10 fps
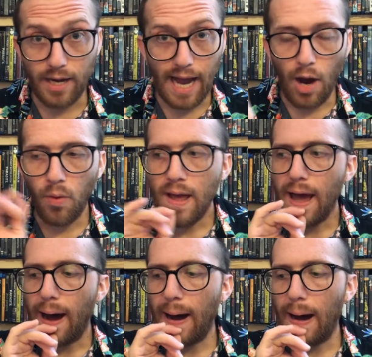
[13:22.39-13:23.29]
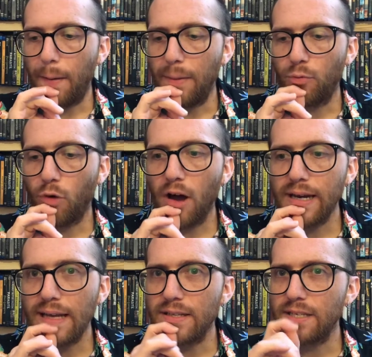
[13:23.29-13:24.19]
now. And Raw
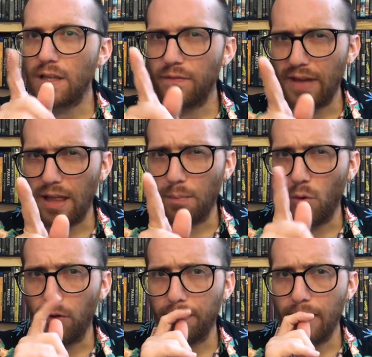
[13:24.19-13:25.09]
Deal is still available.